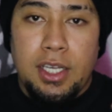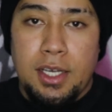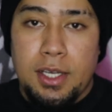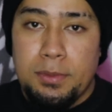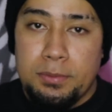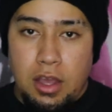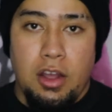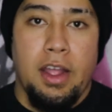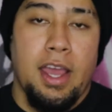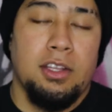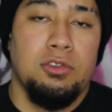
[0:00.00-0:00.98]
Um, all
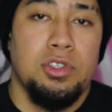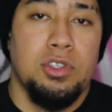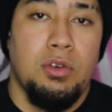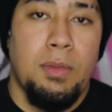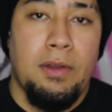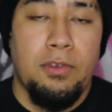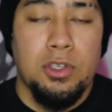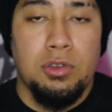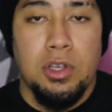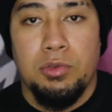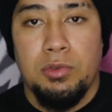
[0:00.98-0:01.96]
right, Andrew, so my first
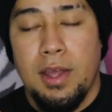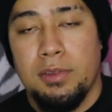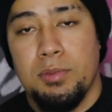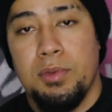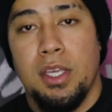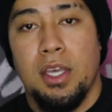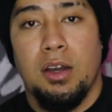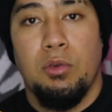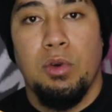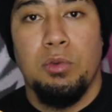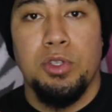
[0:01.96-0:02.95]
question would have to be, uh,
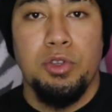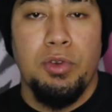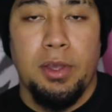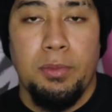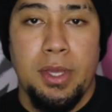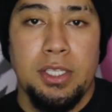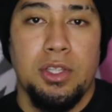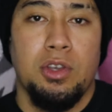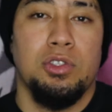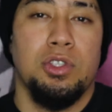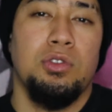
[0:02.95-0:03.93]
what would you recommend to
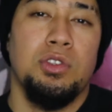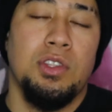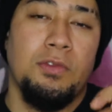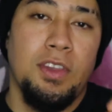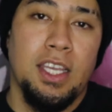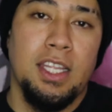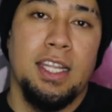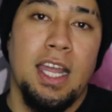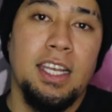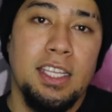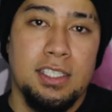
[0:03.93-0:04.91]
those new to the vegan dieting